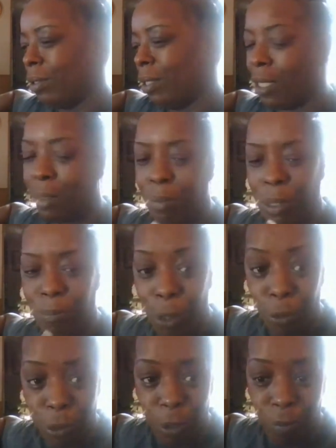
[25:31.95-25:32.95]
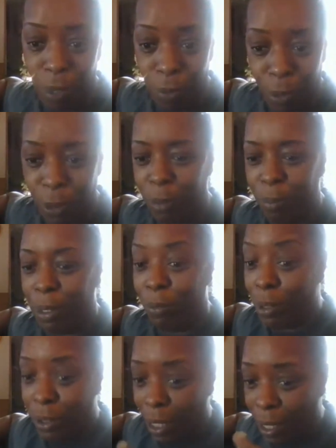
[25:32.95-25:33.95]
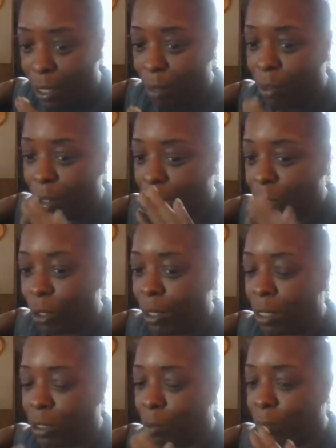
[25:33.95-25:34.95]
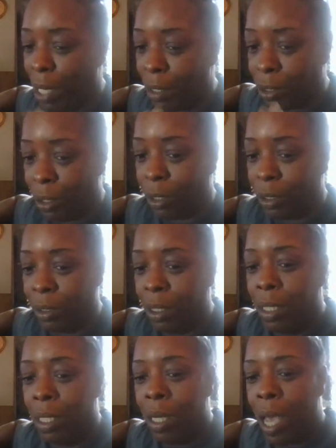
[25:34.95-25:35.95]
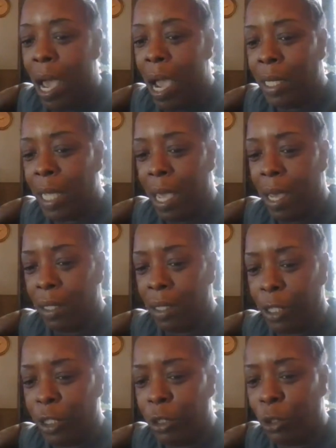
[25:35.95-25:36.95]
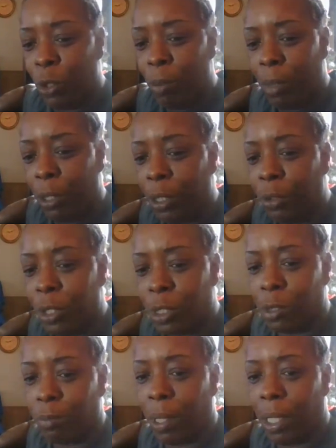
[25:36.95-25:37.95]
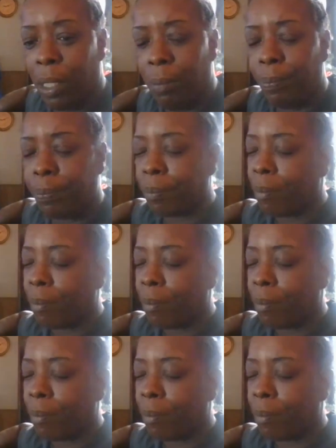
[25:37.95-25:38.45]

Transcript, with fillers: And I can be both of them I wanted to be, which I have because I started as a supply sergeant. Hi, Al. How you doing? Merry Christmas, babe.